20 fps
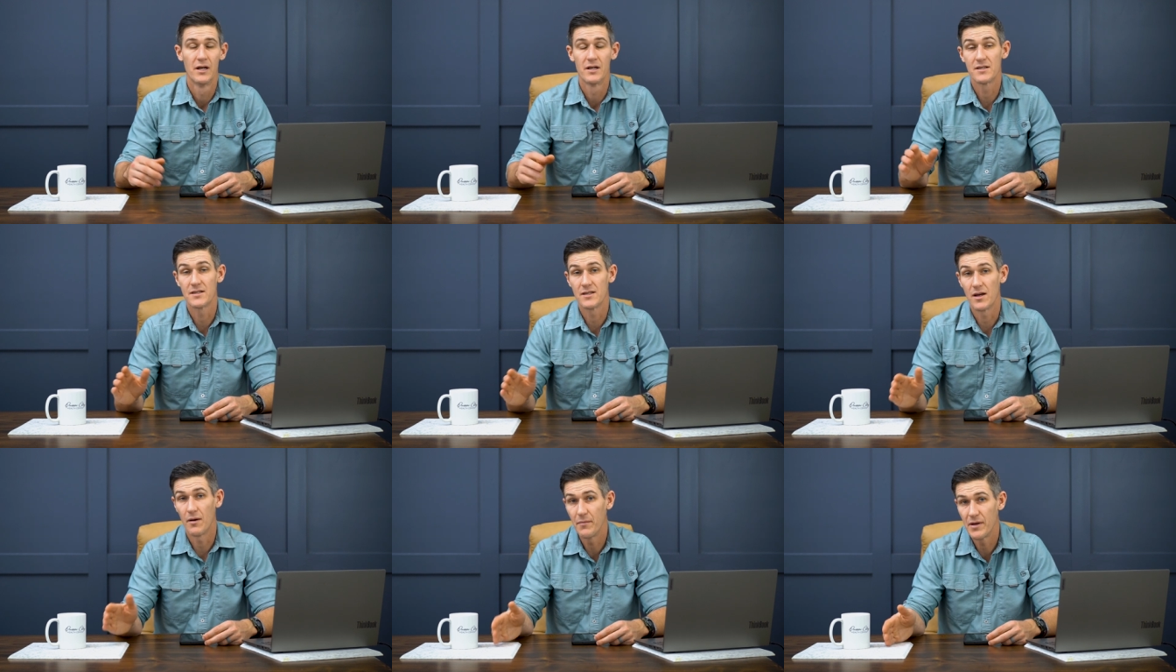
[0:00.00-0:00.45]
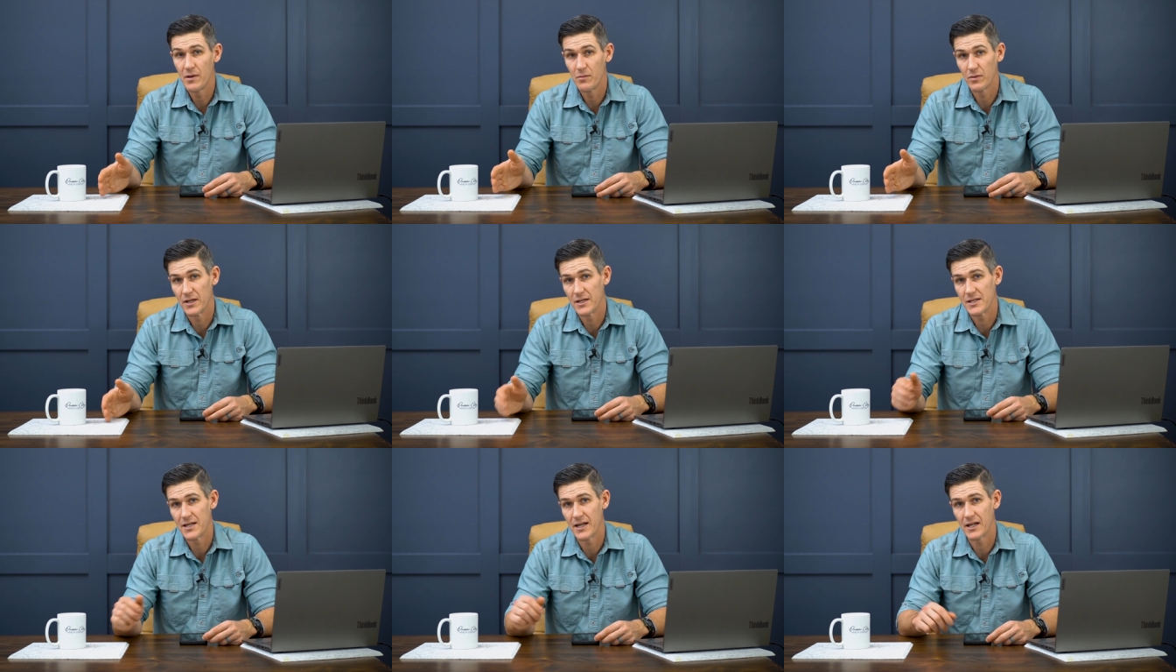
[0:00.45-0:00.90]
Some people
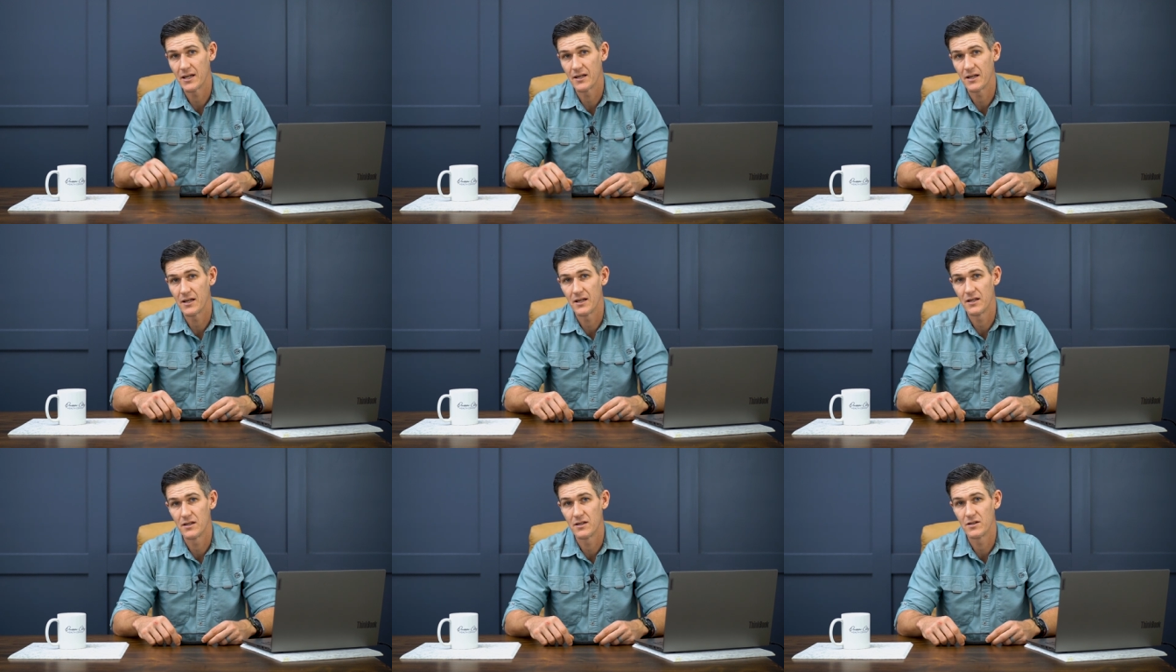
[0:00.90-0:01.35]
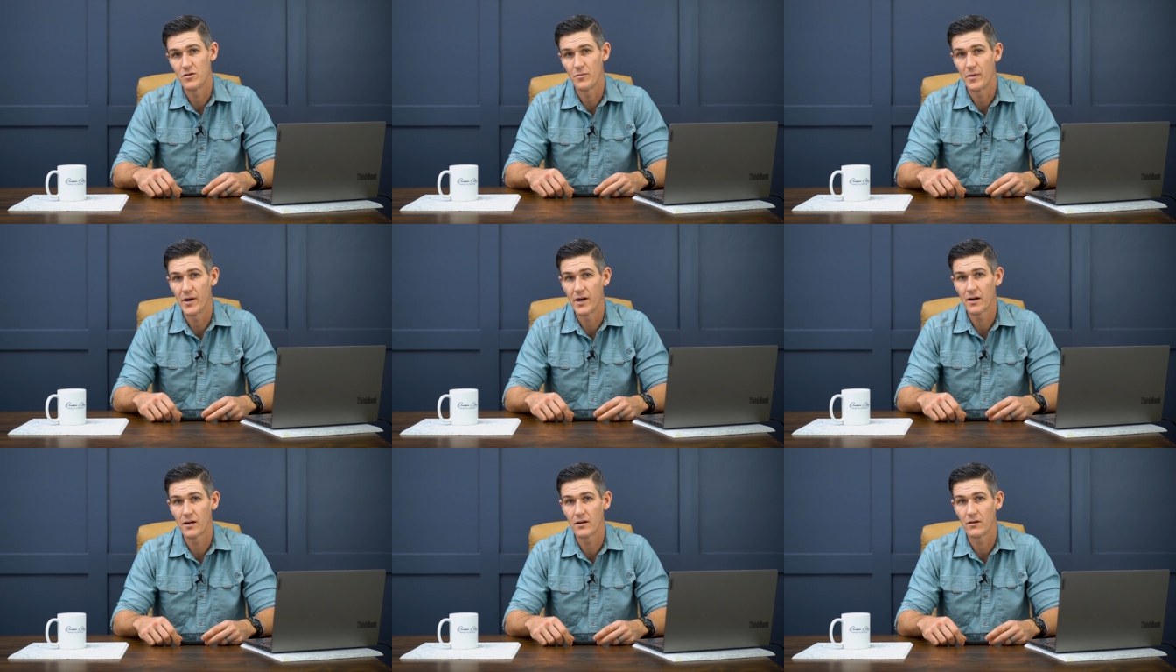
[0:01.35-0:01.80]
that take
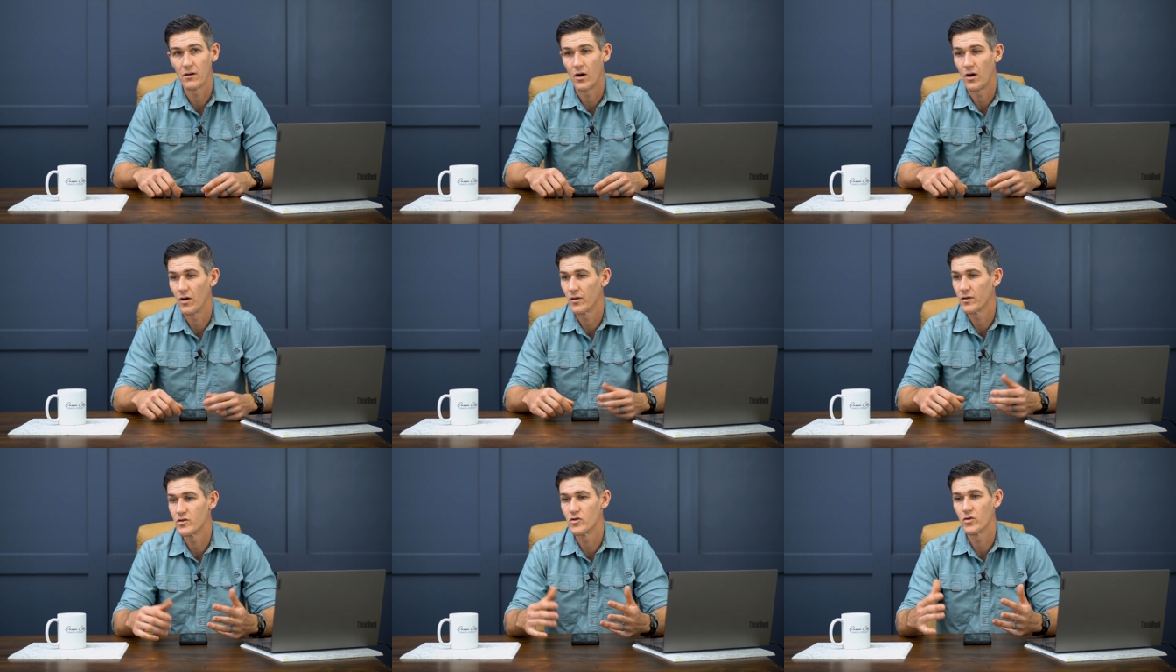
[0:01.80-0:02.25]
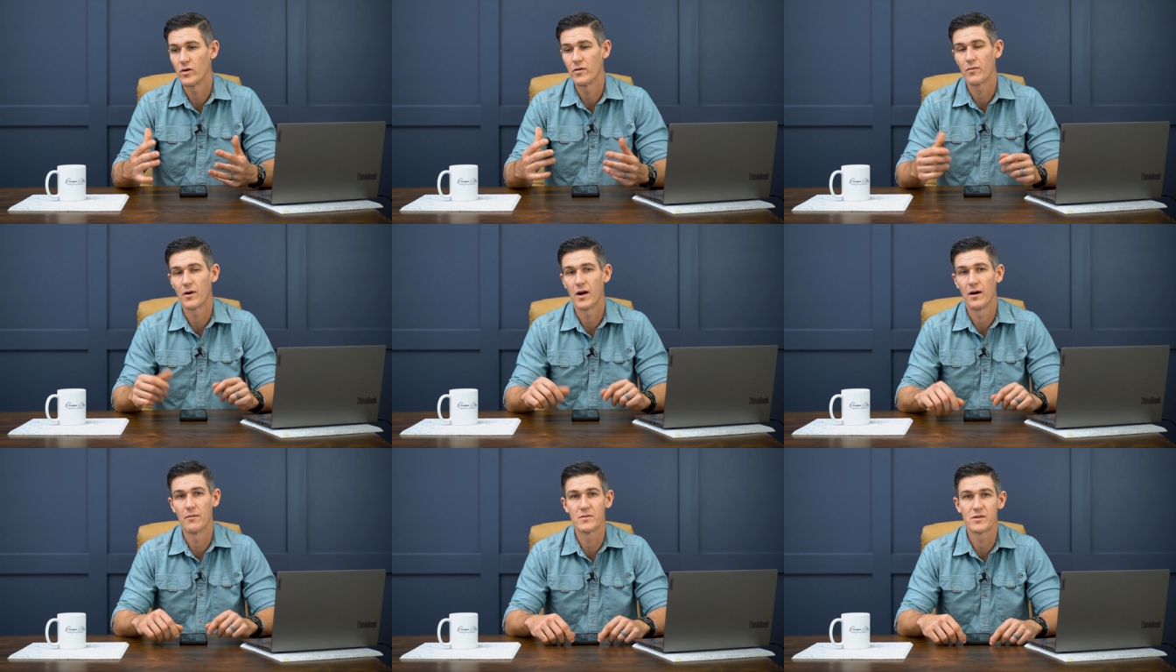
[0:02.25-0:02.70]
turmeric, all their joint
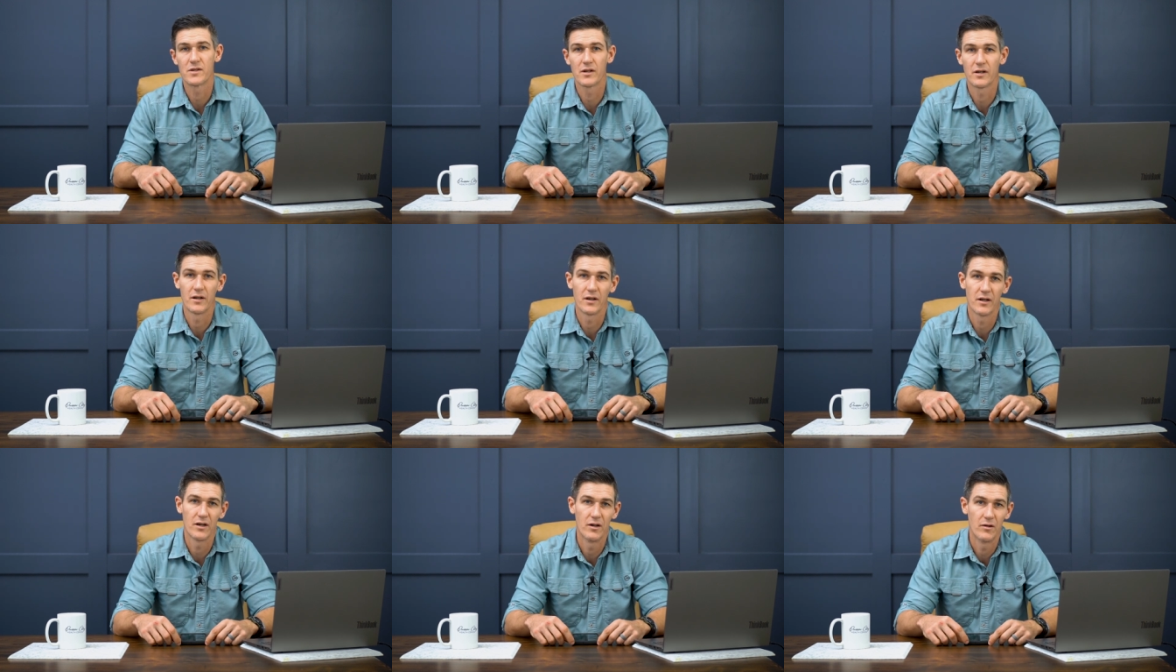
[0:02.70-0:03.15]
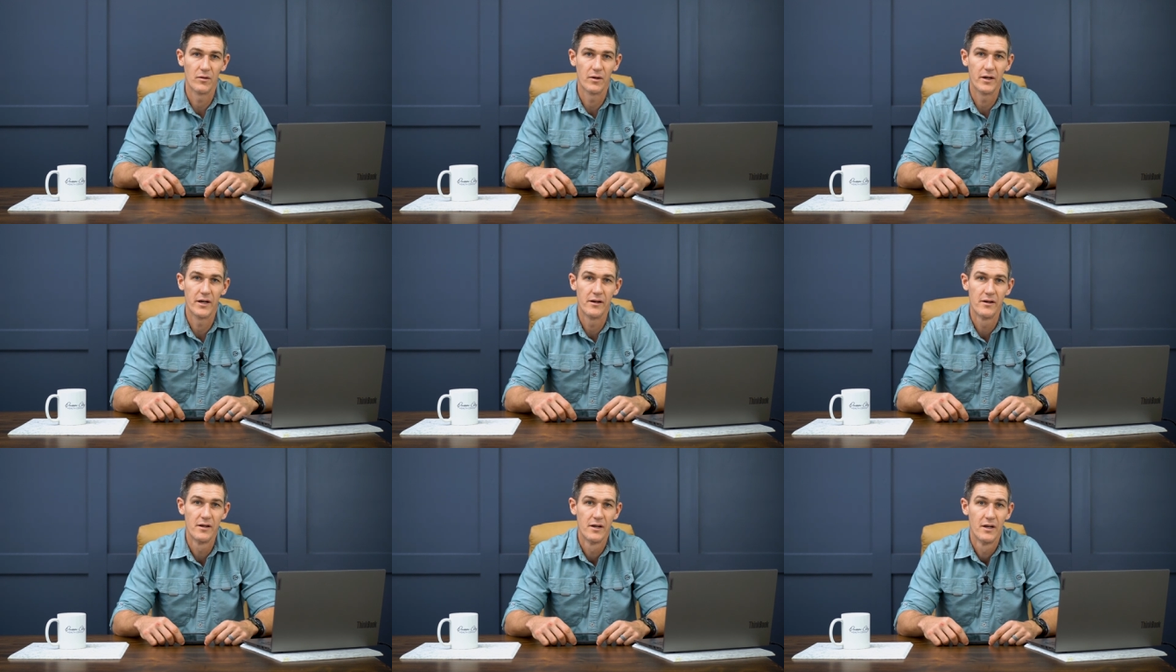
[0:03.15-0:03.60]
problems are going to go
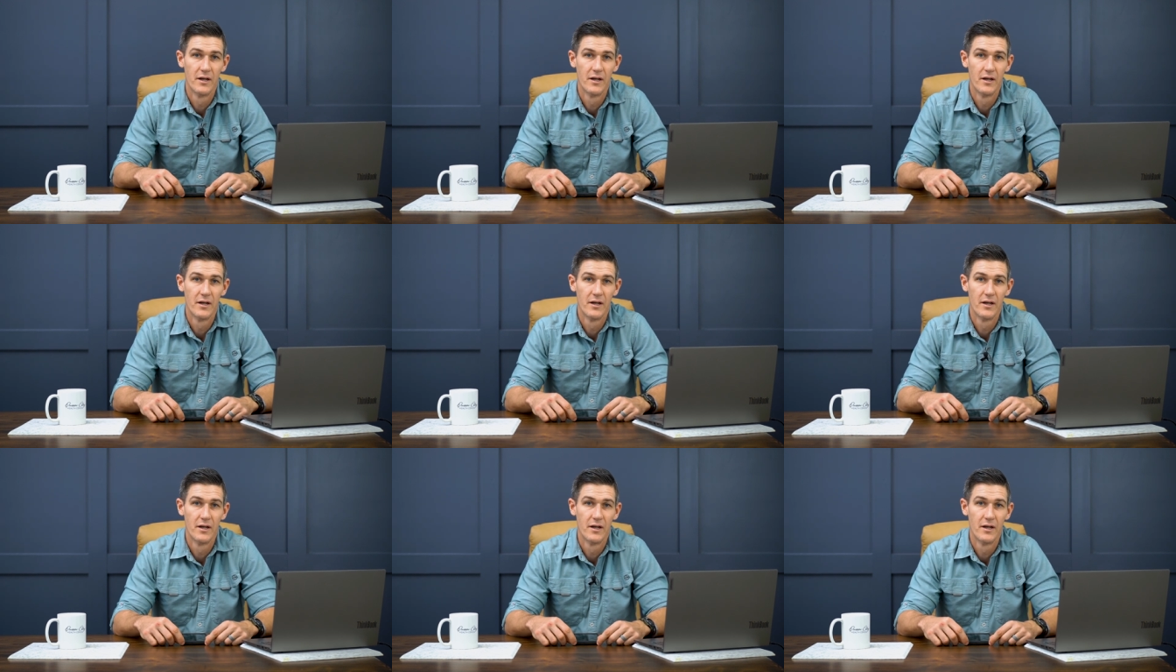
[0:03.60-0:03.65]
away.